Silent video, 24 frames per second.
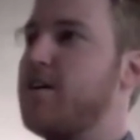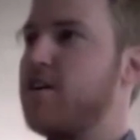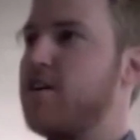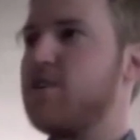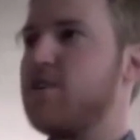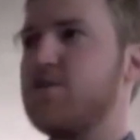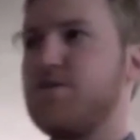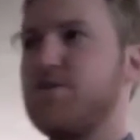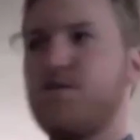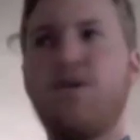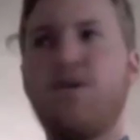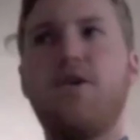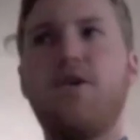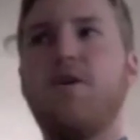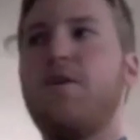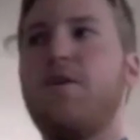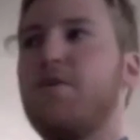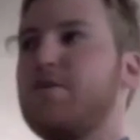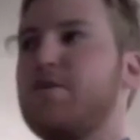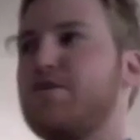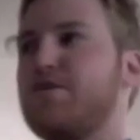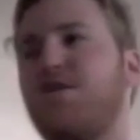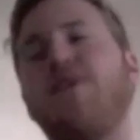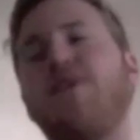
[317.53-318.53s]
Her
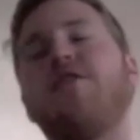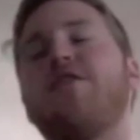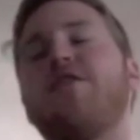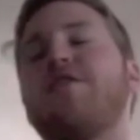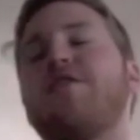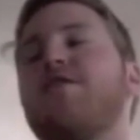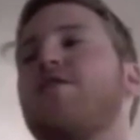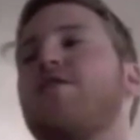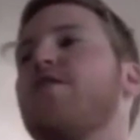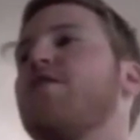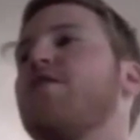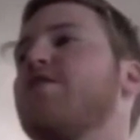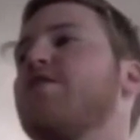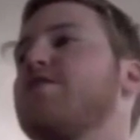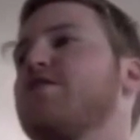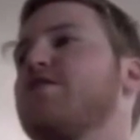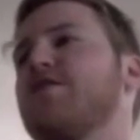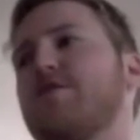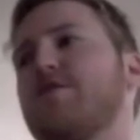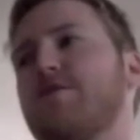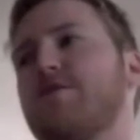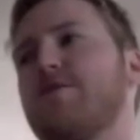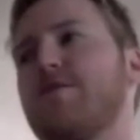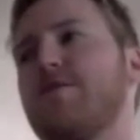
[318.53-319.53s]
soul is calling her to
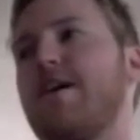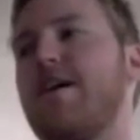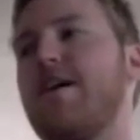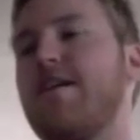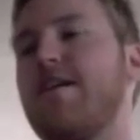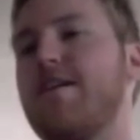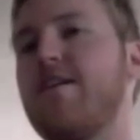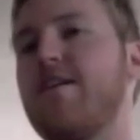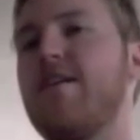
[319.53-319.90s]
do that.